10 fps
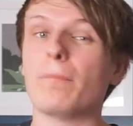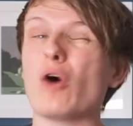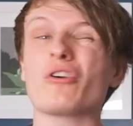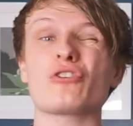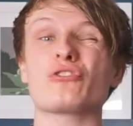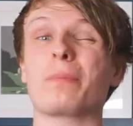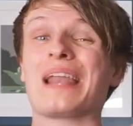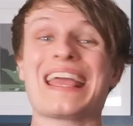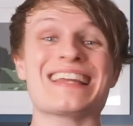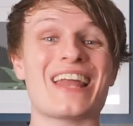Borosh
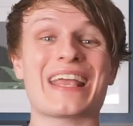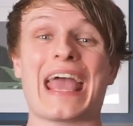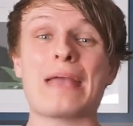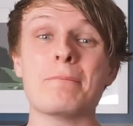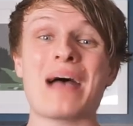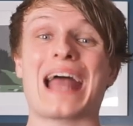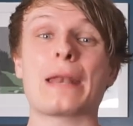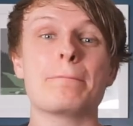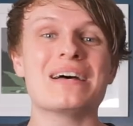played like a man